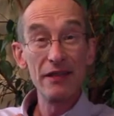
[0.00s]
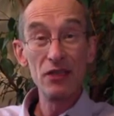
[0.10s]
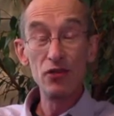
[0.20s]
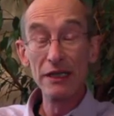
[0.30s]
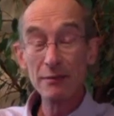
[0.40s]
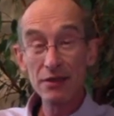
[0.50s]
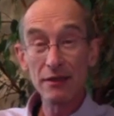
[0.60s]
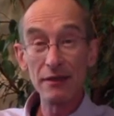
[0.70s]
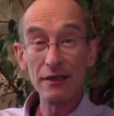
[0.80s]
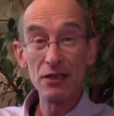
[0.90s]
their dreams
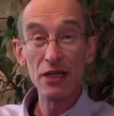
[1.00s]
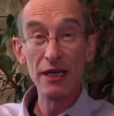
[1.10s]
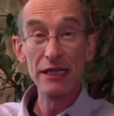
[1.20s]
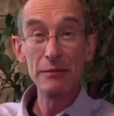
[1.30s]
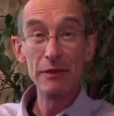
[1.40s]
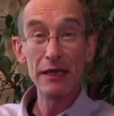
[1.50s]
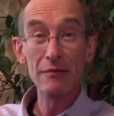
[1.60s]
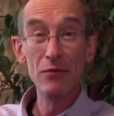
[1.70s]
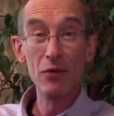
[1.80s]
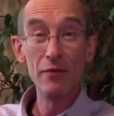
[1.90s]
started to change,
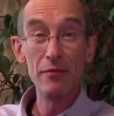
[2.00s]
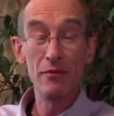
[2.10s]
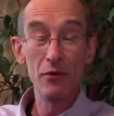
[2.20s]
became more